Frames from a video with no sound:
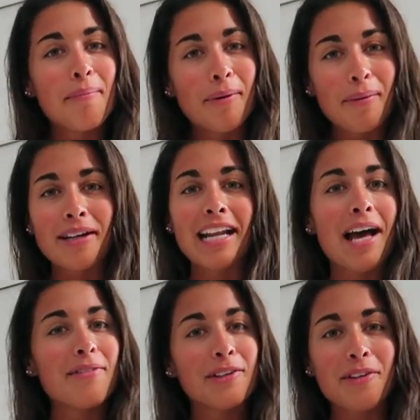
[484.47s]
but we're gonna
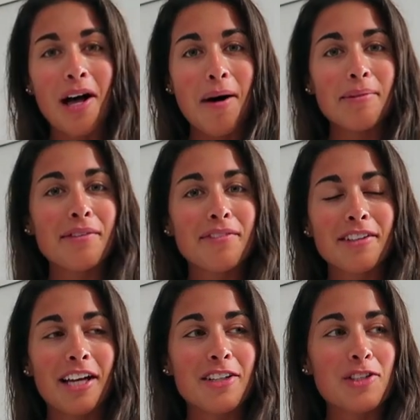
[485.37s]
have a little omelet for
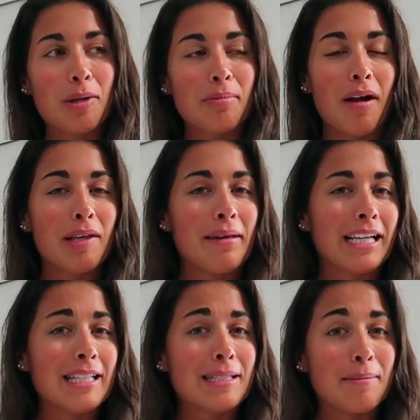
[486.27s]
lunch and I'll probably
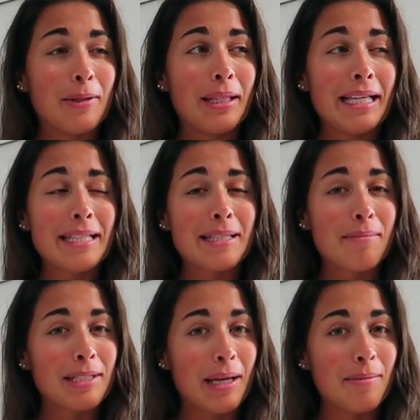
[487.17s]
make a smoothie
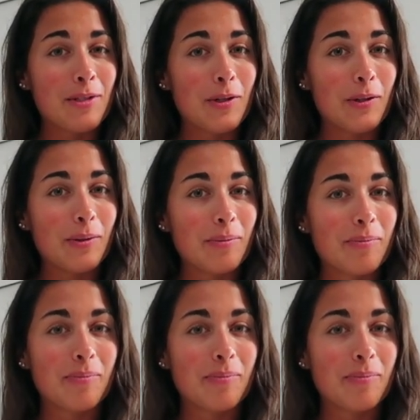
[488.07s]
sometime soon.